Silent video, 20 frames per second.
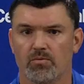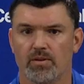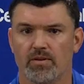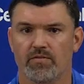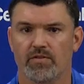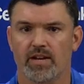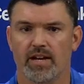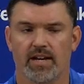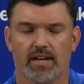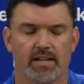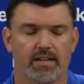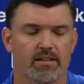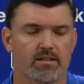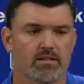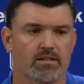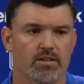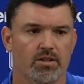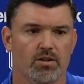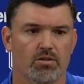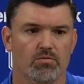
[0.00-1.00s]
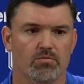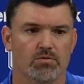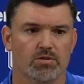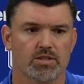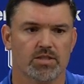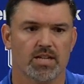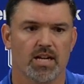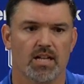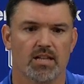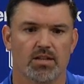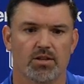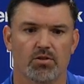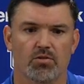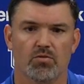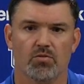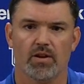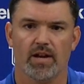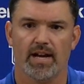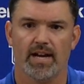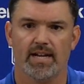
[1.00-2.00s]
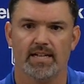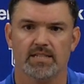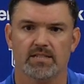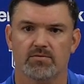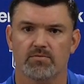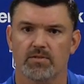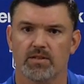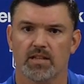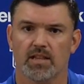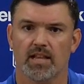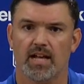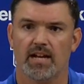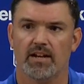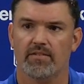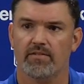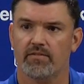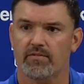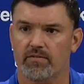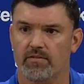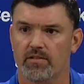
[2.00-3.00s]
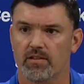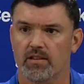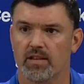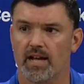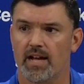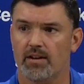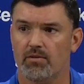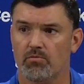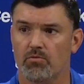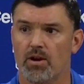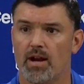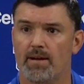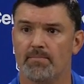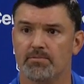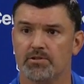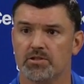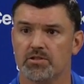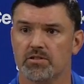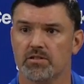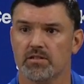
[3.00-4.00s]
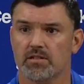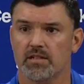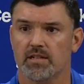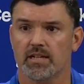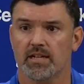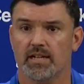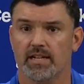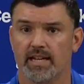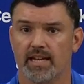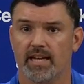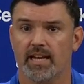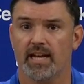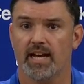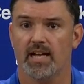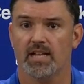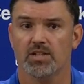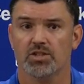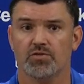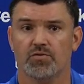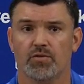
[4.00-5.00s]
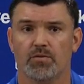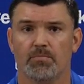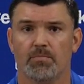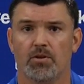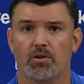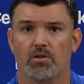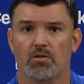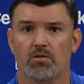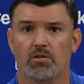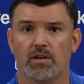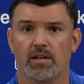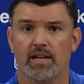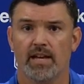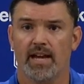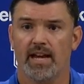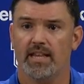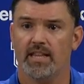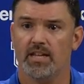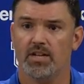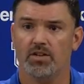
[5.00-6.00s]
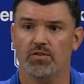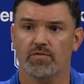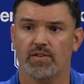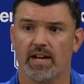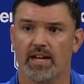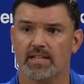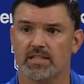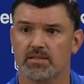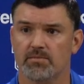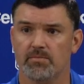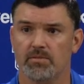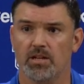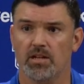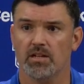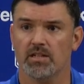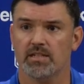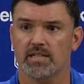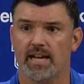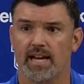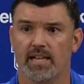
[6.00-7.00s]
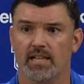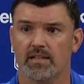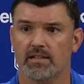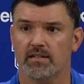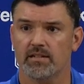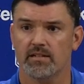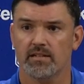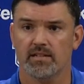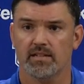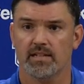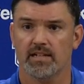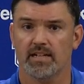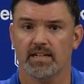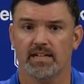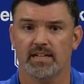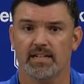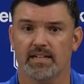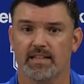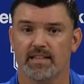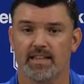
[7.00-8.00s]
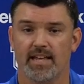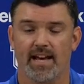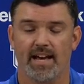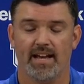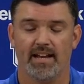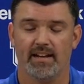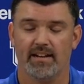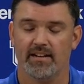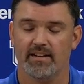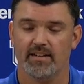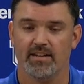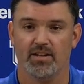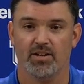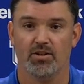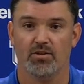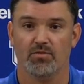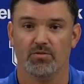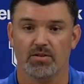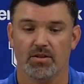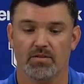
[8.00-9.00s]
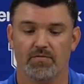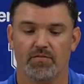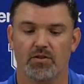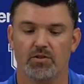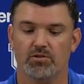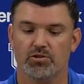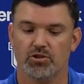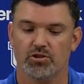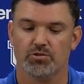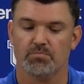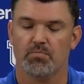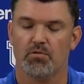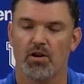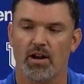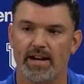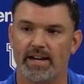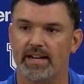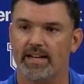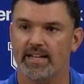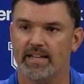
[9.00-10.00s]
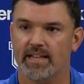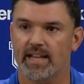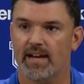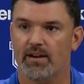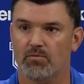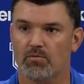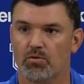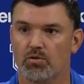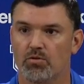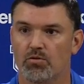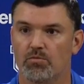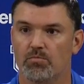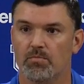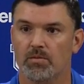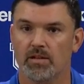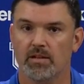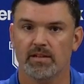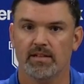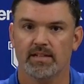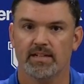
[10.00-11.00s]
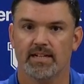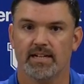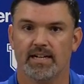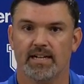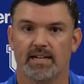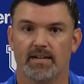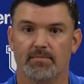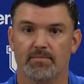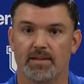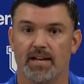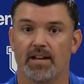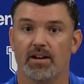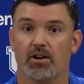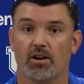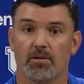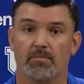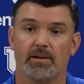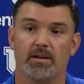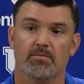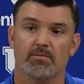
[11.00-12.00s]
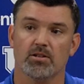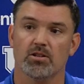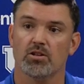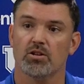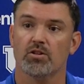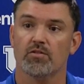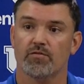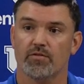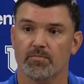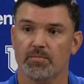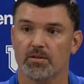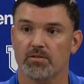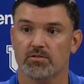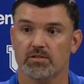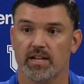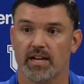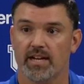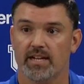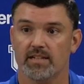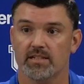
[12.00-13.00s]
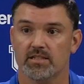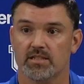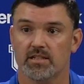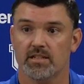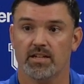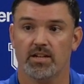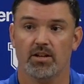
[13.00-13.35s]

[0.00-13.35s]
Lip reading: we've got, solid old guys with a lot of reps in college football. And then you've got some young talent that, the future's bright in that room, that are going to be able to learn from those guys,